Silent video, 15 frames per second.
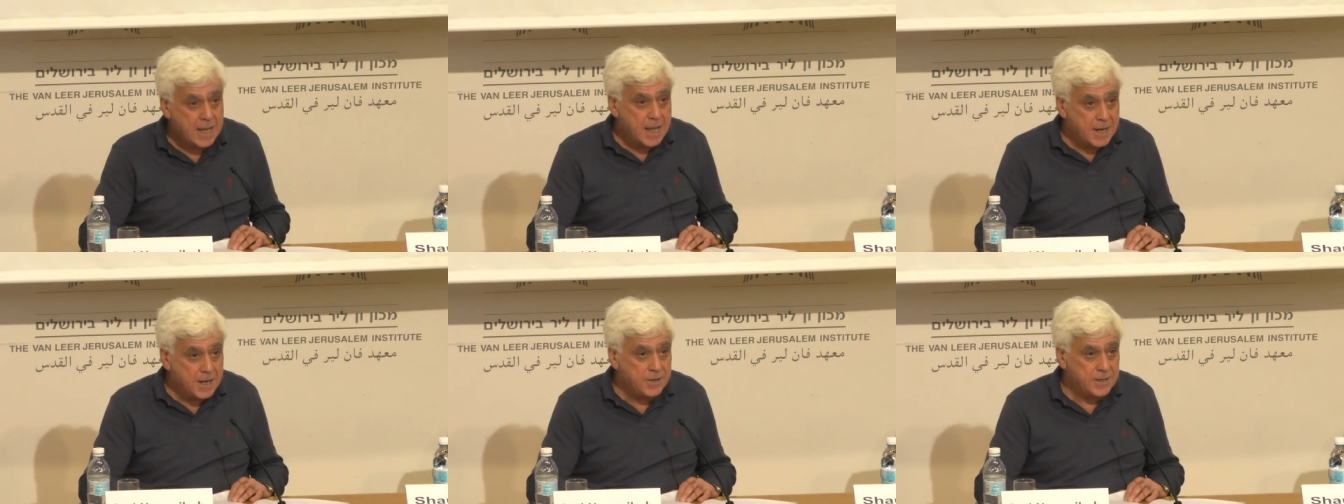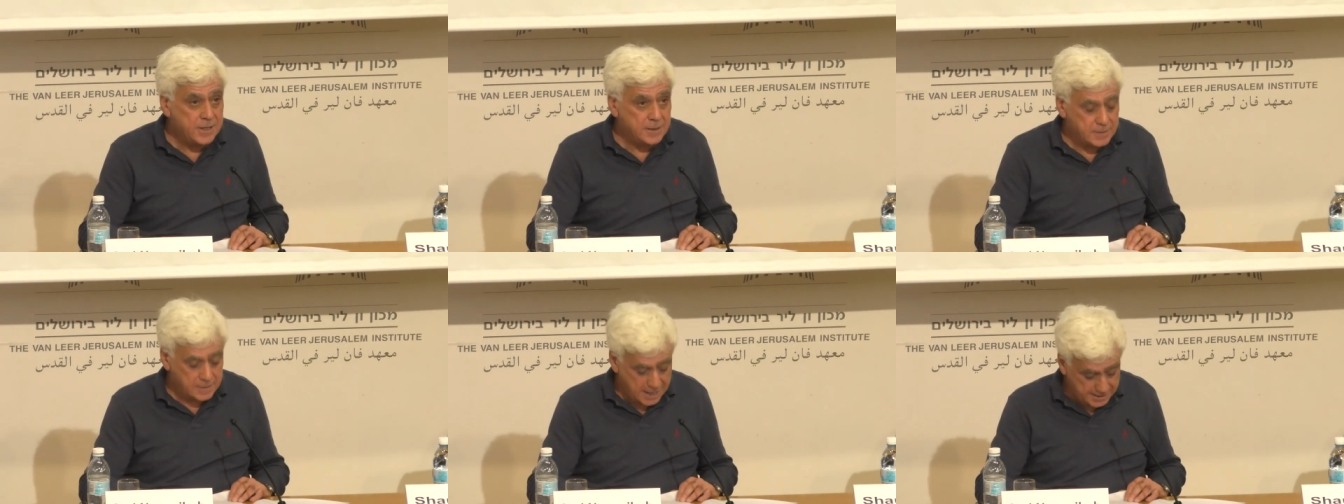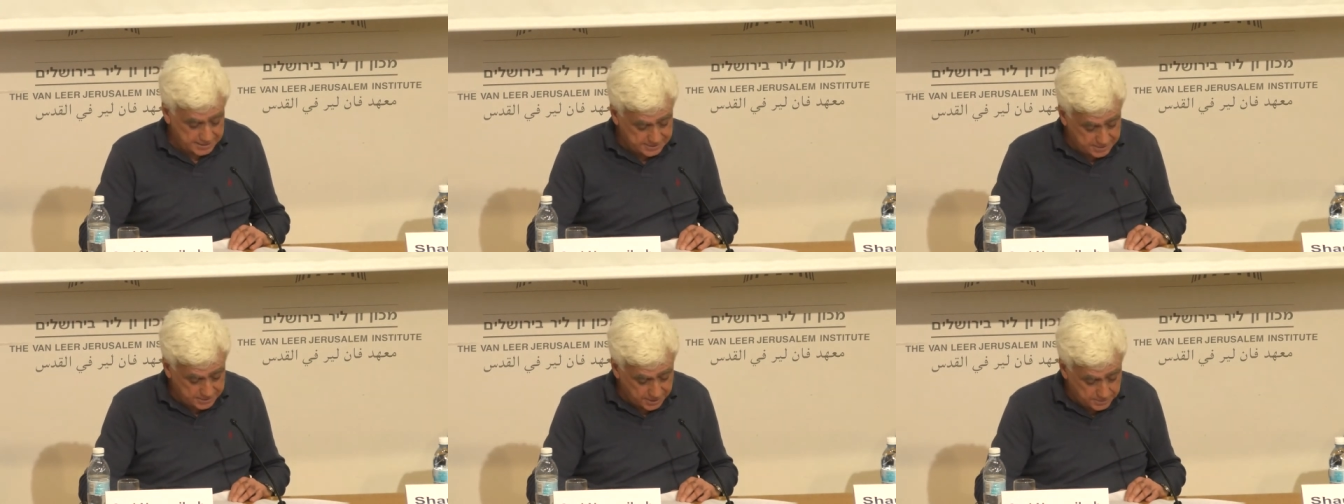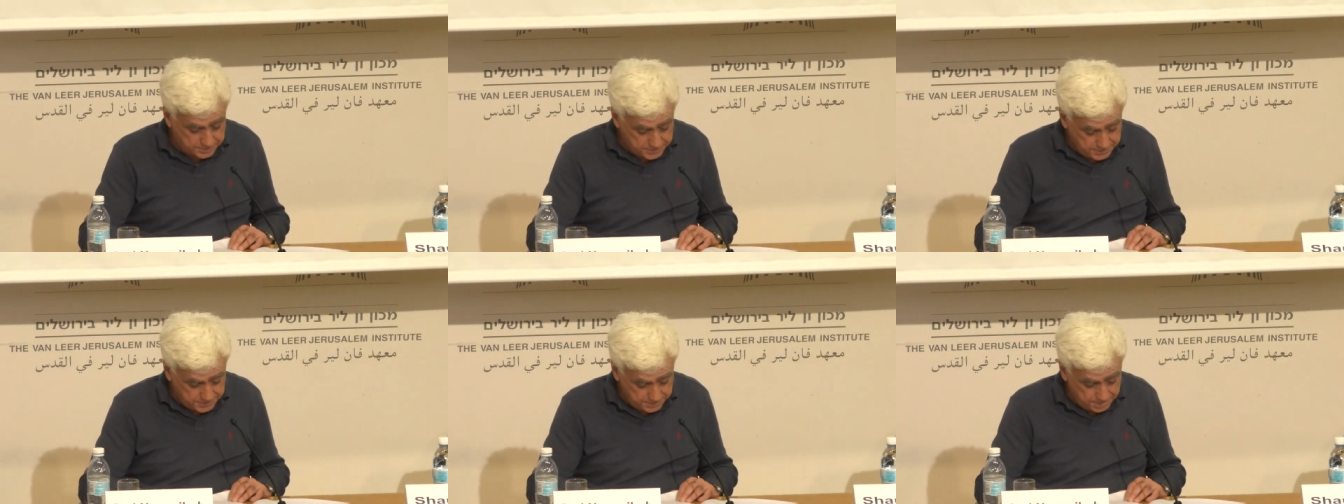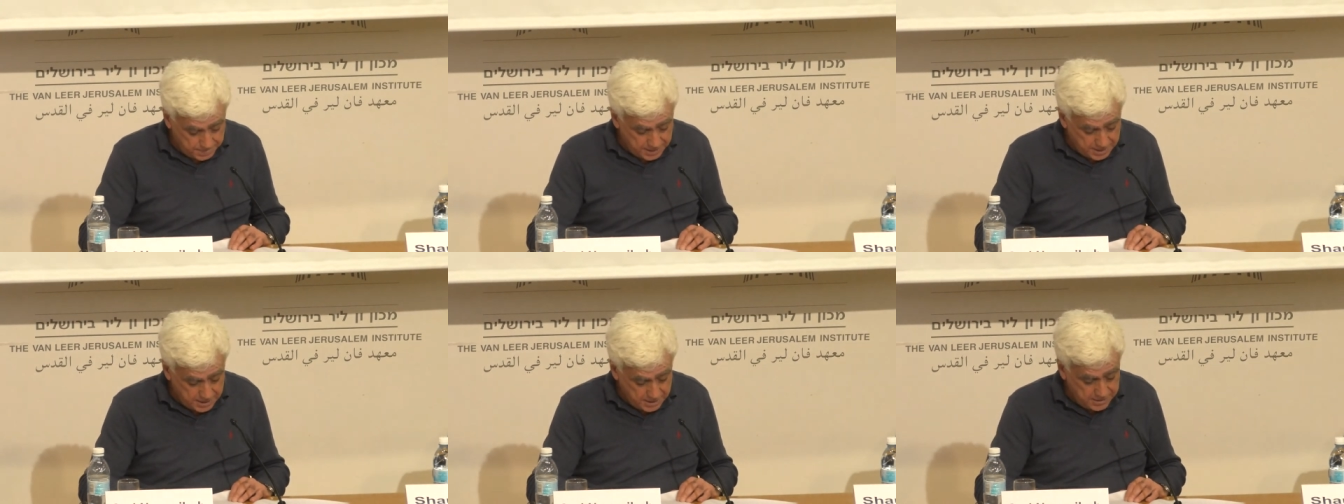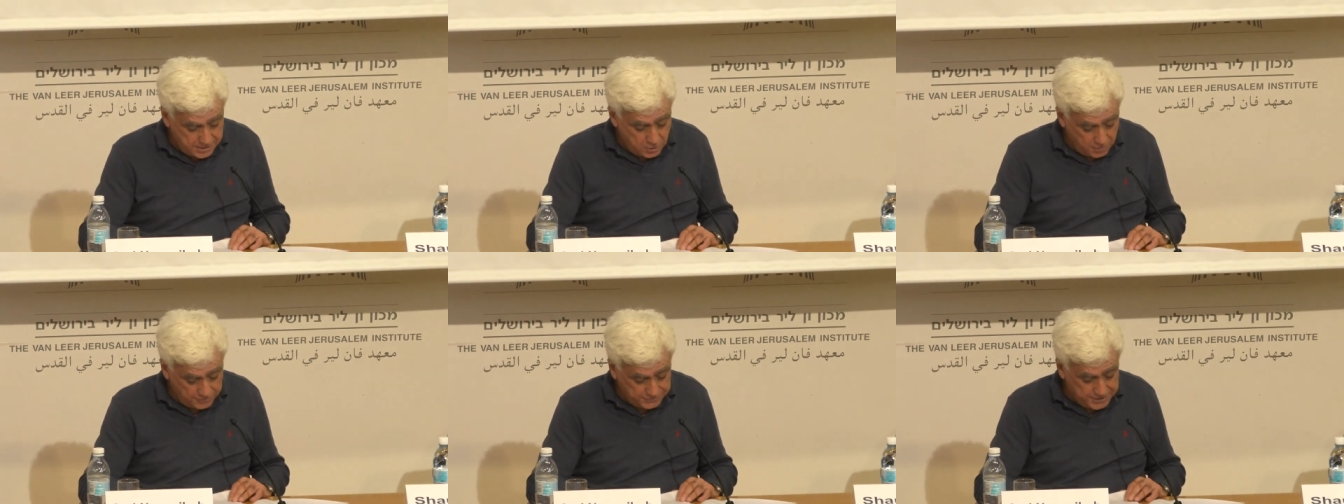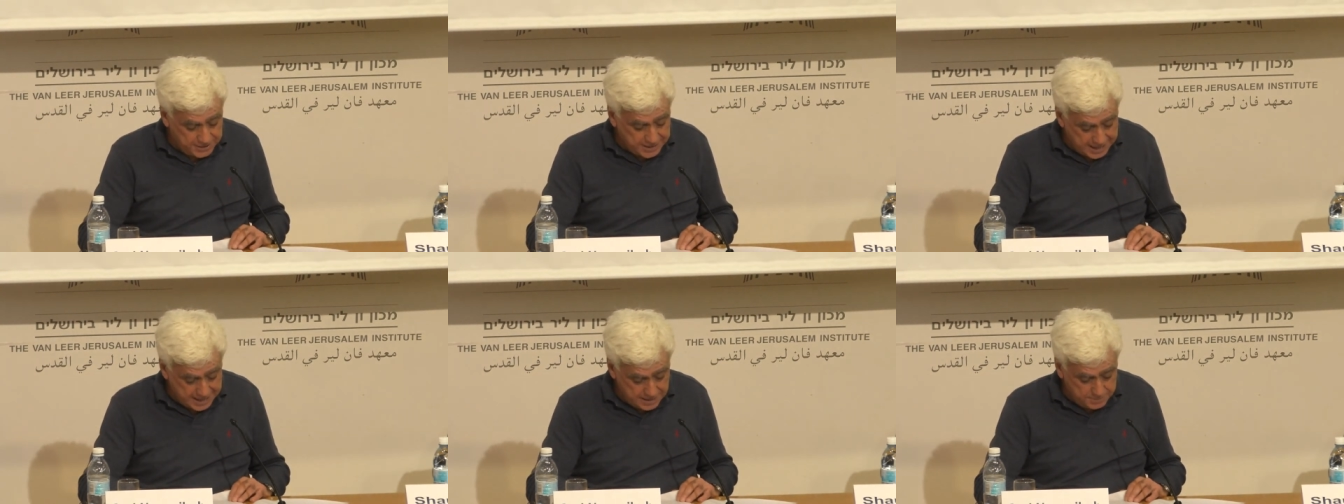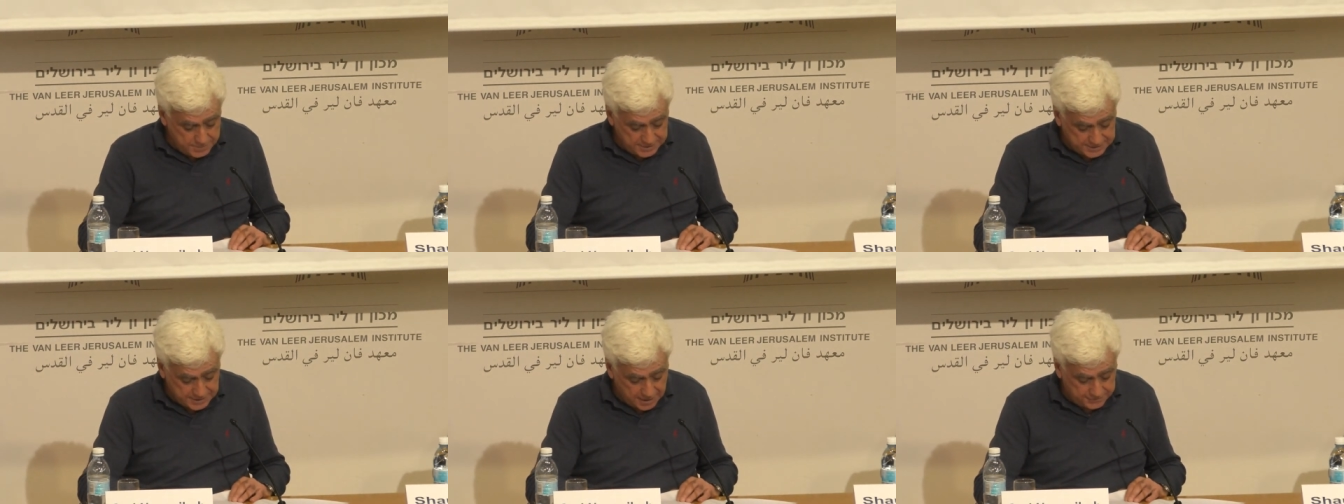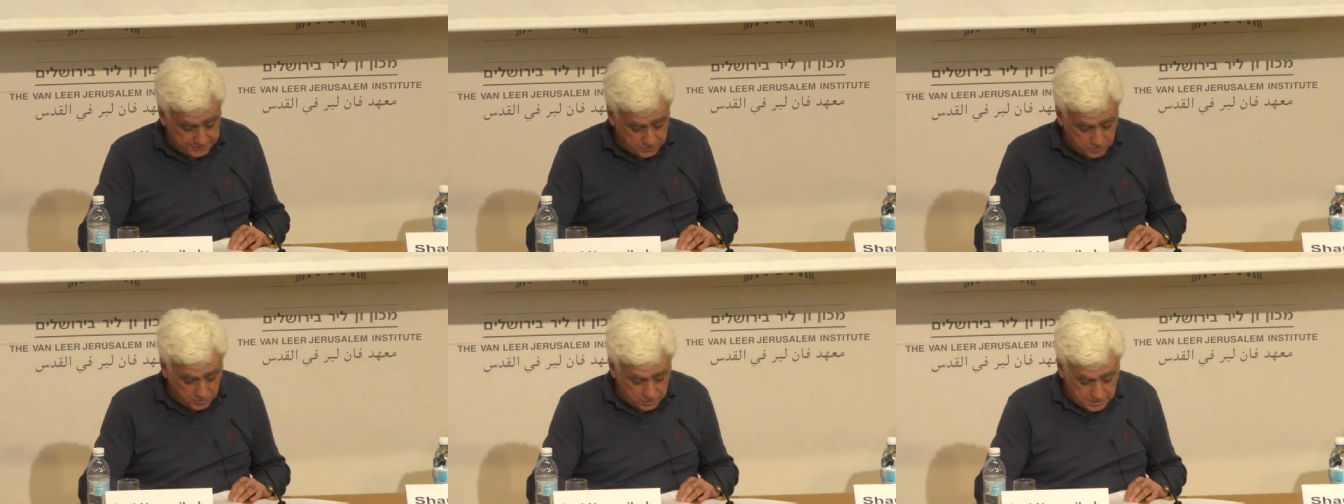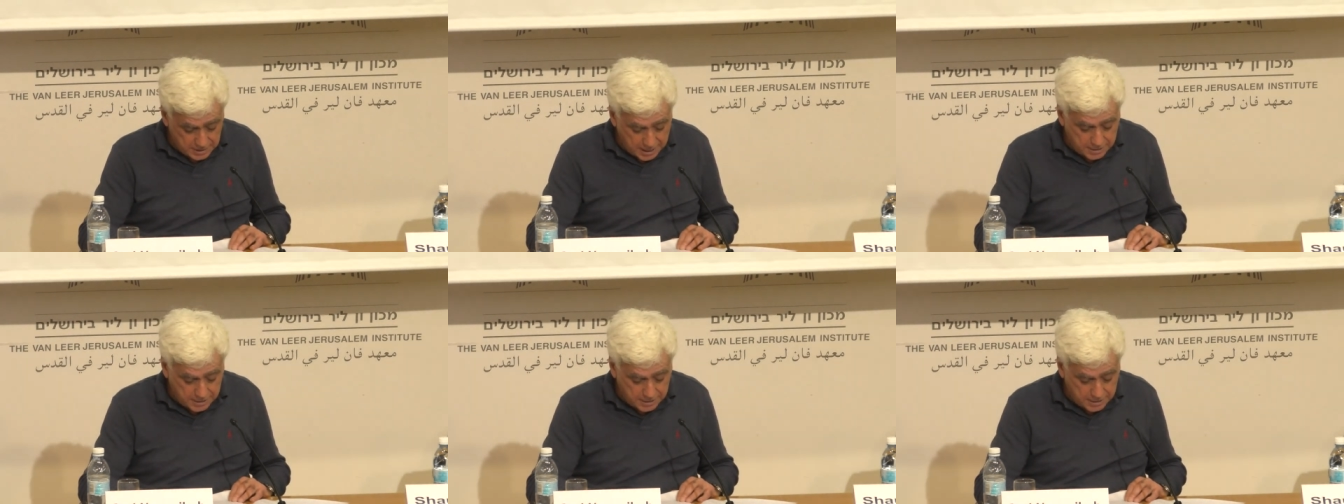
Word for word: Herein lies the rub. The loftier elements, after all,